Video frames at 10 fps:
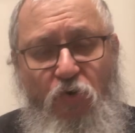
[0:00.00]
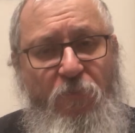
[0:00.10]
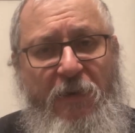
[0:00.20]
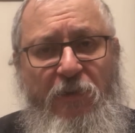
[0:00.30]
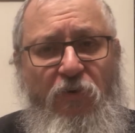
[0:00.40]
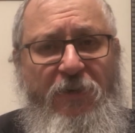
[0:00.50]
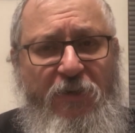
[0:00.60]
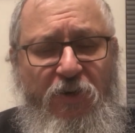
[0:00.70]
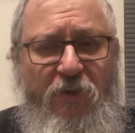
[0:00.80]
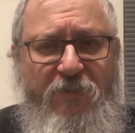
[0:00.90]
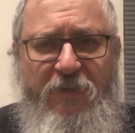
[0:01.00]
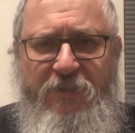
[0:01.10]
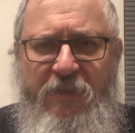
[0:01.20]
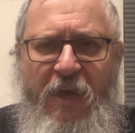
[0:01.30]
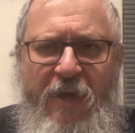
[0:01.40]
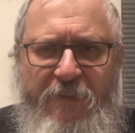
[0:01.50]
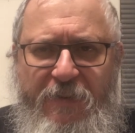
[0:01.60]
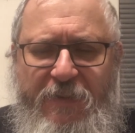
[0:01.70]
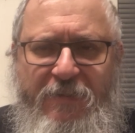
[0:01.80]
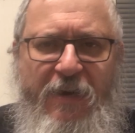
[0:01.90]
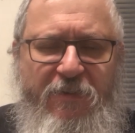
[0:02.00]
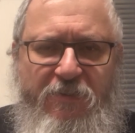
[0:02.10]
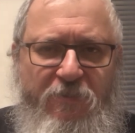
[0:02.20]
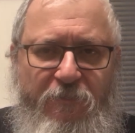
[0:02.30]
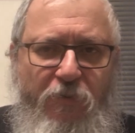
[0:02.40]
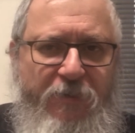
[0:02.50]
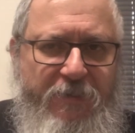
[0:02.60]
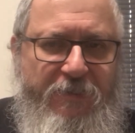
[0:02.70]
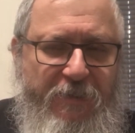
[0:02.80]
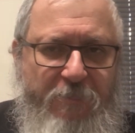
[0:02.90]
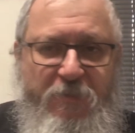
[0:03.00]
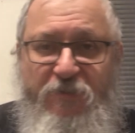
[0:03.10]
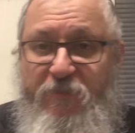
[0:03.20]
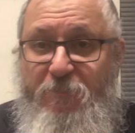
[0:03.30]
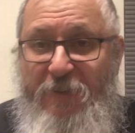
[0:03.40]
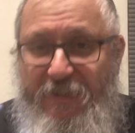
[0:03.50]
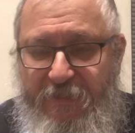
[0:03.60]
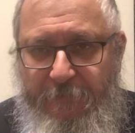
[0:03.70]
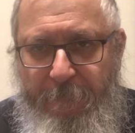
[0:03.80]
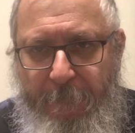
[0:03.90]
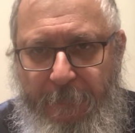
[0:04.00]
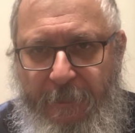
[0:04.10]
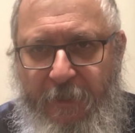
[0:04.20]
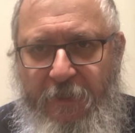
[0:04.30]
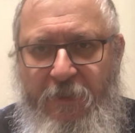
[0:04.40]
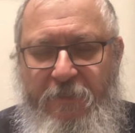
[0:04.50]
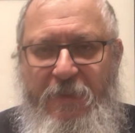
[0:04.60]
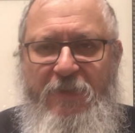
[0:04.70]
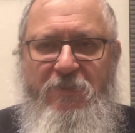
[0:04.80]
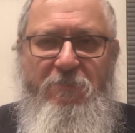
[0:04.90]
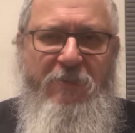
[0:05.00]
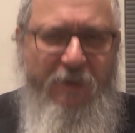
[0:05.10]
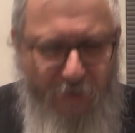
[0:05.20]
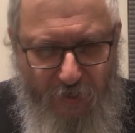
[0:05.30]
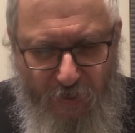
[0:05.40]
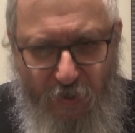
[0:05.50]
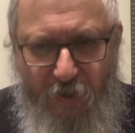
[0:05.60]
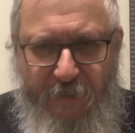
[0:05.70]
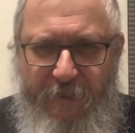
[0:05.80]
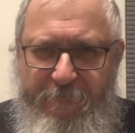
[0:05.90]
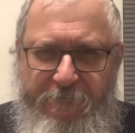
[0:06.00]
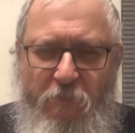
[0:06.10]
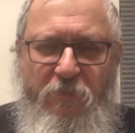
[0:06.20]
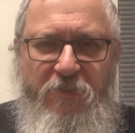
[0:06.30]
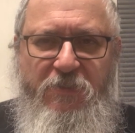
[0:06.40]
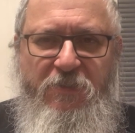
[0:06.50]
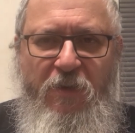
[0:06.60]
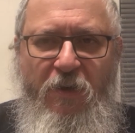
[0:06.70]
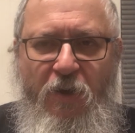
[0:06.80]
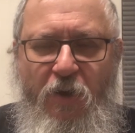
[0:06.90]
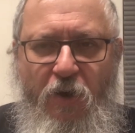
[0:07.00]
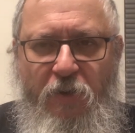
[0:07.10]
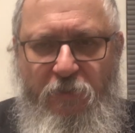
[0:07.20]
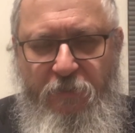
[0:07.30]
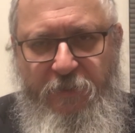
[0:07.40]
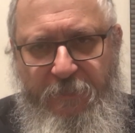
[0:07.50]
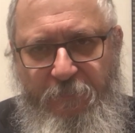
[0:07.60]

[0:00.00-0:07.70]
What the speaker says: about learning in the context that the tachlis of learning is to keep mitzvahs, but there has to be that koch, that focus on learning.